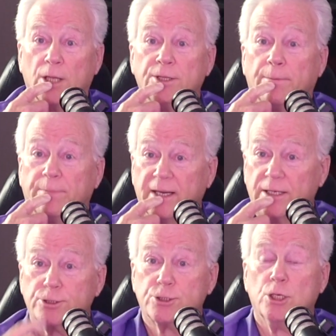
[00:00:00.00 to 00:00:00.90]
the
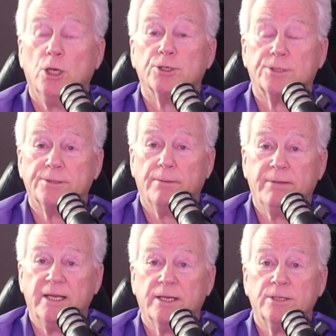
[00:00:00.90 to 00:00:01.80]
pitch to the
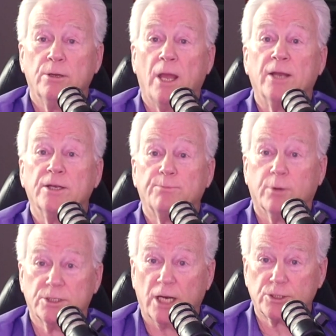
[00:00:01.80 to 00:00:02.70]
B, and you and in
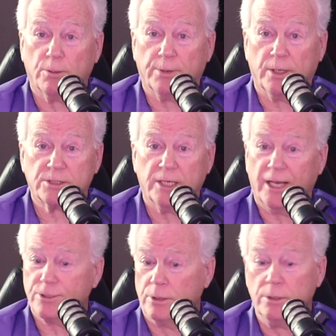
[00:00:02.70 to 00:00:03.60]
projectional
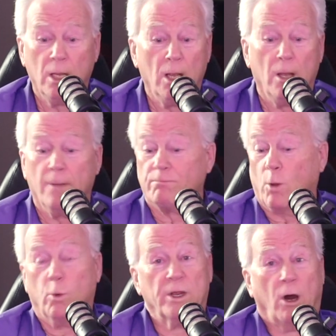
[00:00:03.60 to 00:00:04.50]
pronunciation,
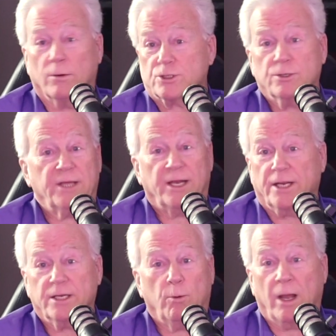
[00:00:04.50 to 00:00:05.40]
we always do that
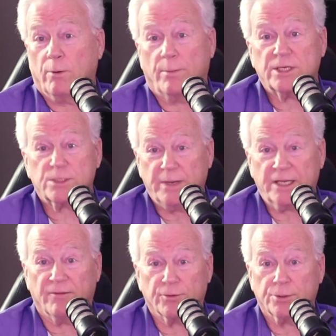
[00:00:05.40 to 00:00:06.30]
anyway when we speak
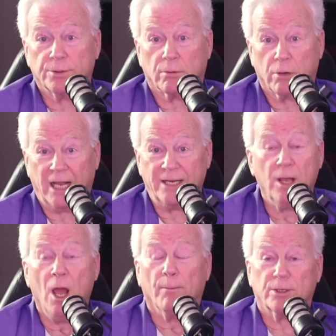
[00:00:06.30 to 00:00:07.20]
if we're doing it right.
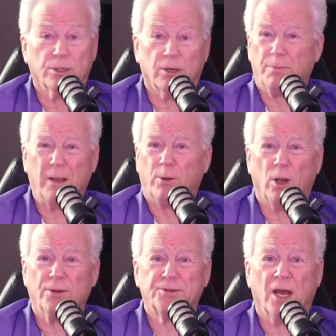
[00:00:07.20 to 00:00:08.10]
But you'll hear people
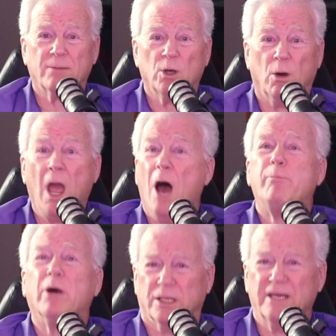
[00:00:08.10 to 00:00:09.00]
all the time go,
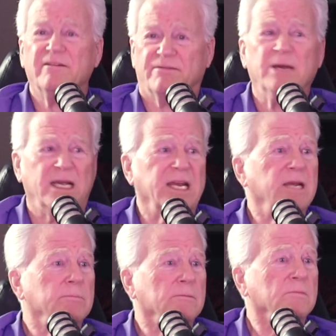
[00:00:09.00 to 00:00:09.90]
believe me,
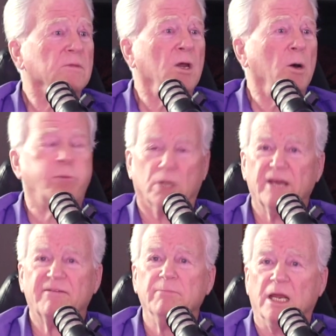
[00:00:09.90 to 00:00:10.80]

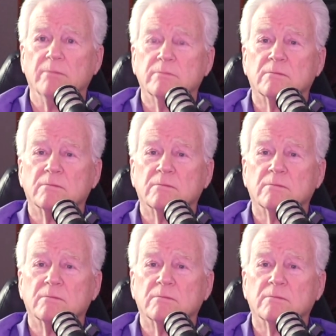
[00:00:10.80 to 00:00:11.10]
believe me,